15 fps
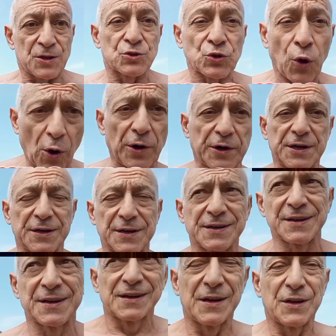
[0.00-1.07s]
Torque.
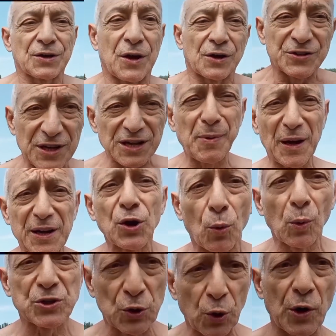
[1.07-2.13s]
Does anybody know
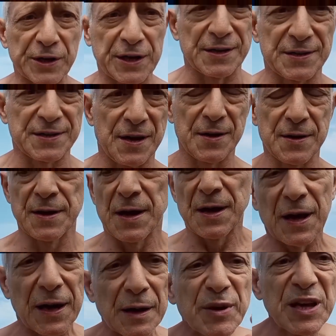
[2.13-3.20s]
what torque is?
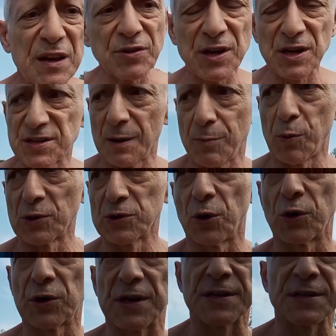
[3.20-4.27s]
Let me give you an example of what
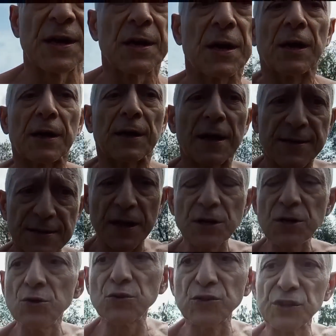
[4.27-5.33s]
torque is. Let's say you're
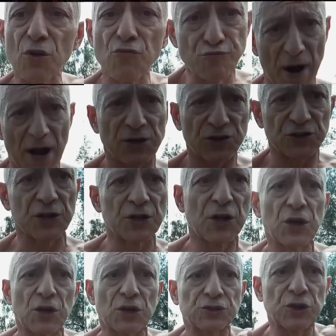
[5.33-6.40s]
using a wrench
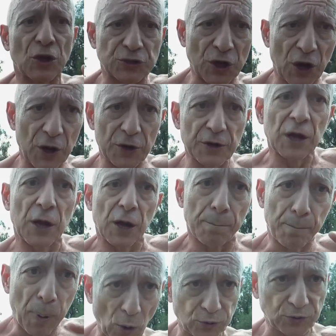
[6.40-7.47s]
to turn a
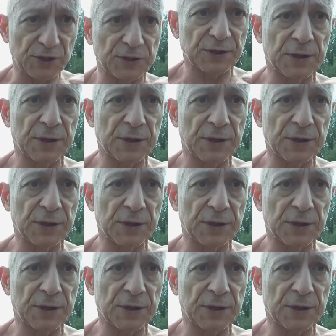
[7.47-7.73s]
bolt.